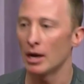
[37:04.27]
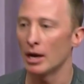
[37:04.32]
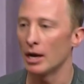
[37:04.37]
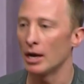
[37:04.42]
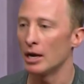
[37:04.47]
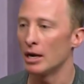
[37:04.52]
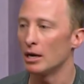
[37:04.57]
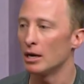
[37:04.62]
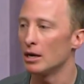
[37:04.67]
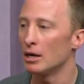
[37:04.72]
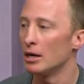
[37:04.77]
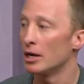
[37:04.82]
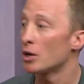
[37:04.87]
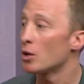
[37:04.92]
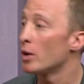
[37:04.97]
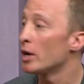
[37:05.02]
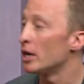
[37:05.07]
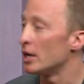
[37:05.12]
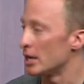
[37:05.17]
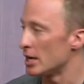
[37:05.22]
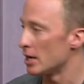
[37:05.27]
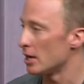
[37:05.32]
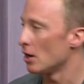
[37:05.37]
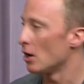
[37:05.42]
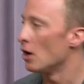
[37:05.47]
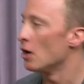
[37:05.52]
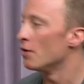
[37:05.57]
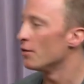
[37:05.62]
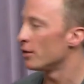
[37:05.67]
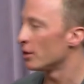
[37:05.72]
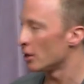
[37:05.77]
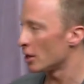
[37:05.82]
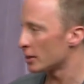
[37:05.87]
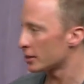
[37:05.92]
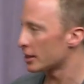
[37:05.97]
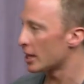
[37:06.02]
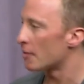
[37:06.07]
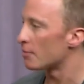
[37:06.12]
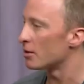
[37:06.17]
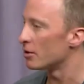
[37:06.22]
in liquidity over the
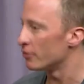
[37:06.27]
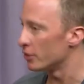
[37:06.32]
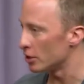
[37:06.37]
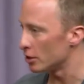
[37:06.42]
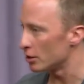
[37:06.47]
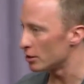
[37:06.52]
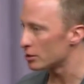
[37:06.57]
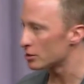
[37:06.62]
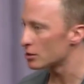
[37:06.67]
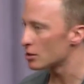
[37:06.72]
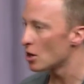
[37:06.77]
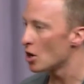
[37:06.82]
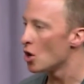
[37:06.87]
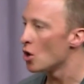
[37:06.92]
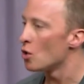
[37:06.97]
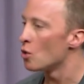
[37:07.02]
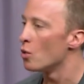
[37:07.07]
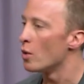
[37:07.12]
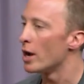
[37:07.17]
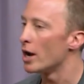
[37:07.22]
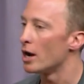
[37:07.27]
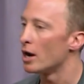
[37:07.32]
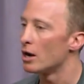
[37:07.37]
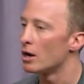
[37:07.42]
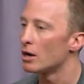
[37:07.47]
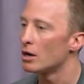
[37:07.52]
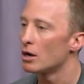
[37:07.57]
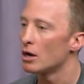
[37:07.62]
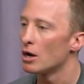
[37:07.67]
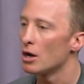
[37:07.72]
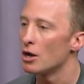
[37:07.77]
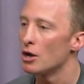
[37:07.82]
last couple of years where